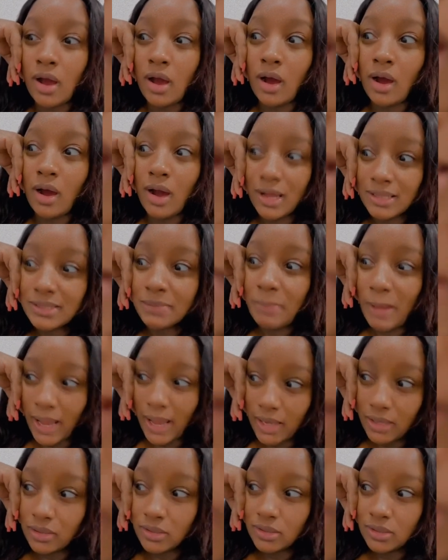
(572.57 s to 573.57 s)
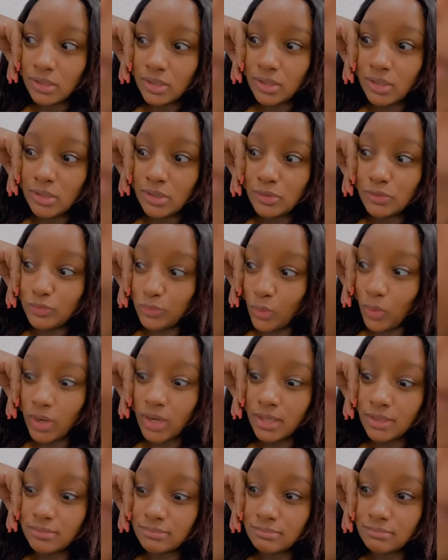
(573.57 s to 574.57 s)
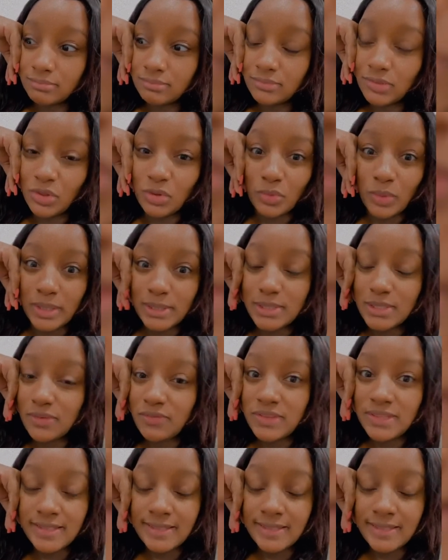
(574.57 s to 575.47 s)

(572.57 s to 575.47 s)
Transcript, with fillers: on the bed for the rest of the